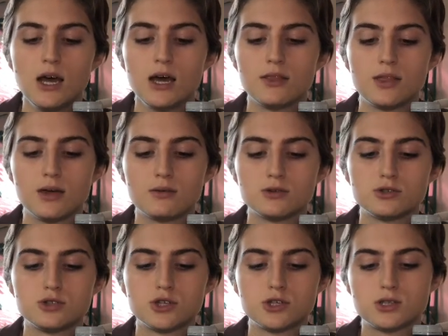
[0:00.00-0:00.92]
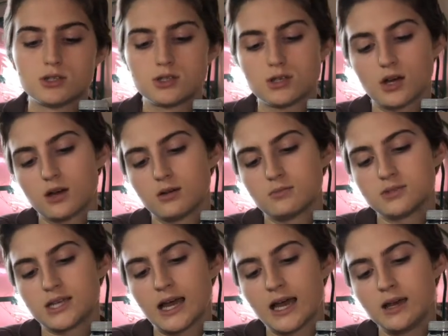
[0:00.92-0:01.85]
They were just
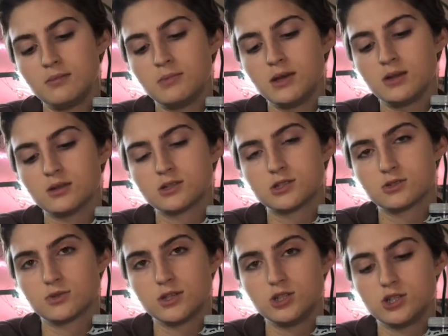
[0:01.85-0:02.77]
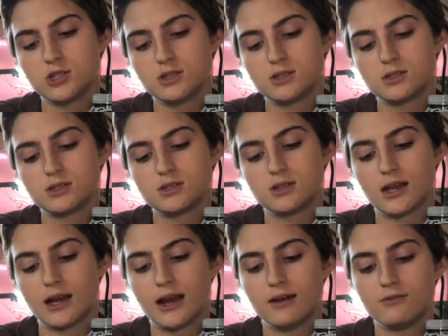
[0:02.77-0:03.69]
10 ml syringes that
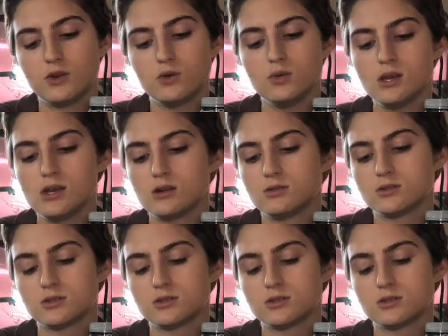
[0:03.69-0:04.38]
have no needles.